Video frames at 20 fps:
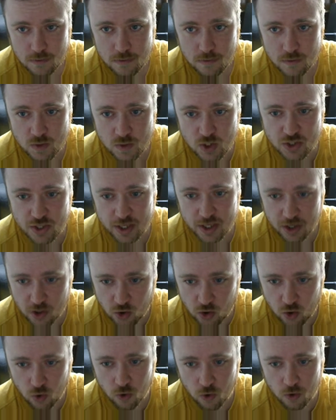Just like a
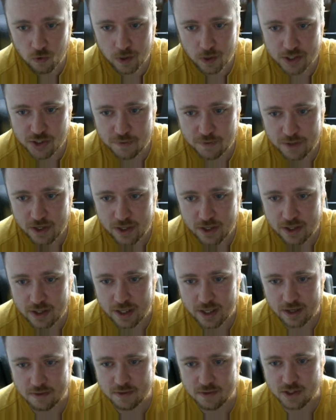cool rush minion
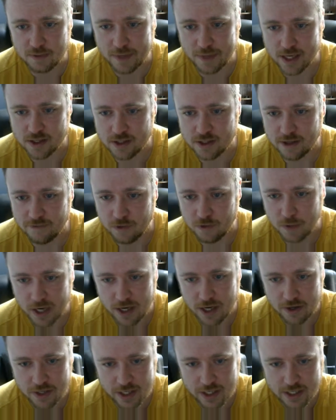that smacks stuff
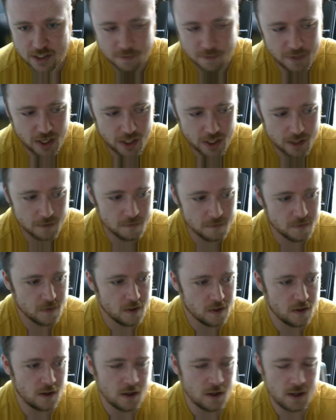around and gets big.
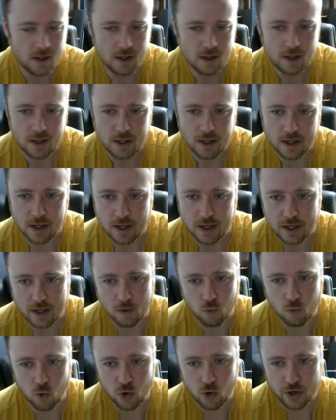
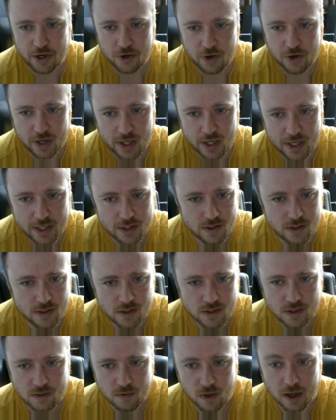Warrior
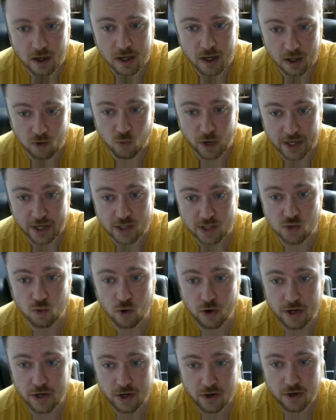needs, Enraged
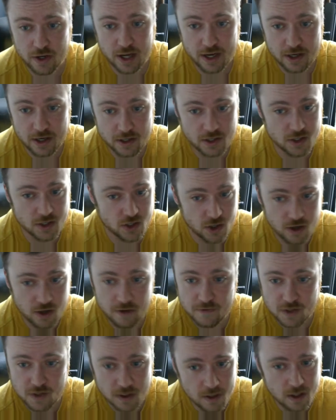Warrior kind of
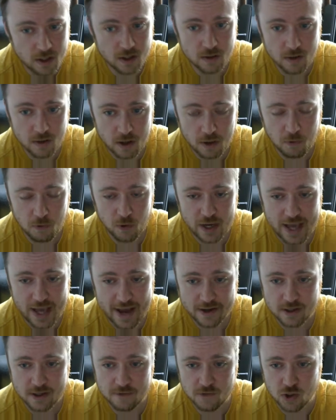deserves a
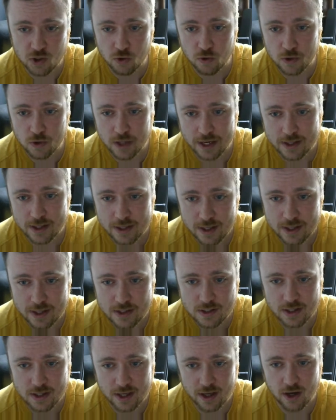reactive tool like
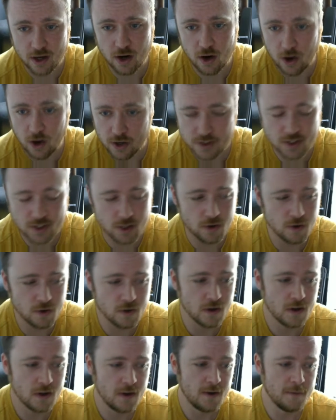this that can
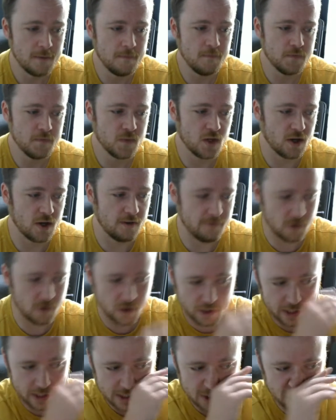also
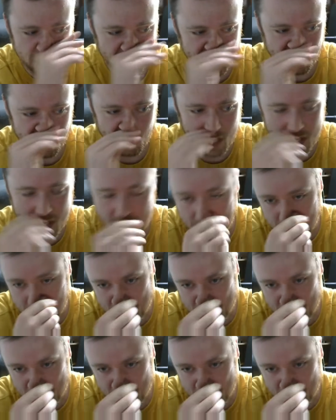convert into a threat.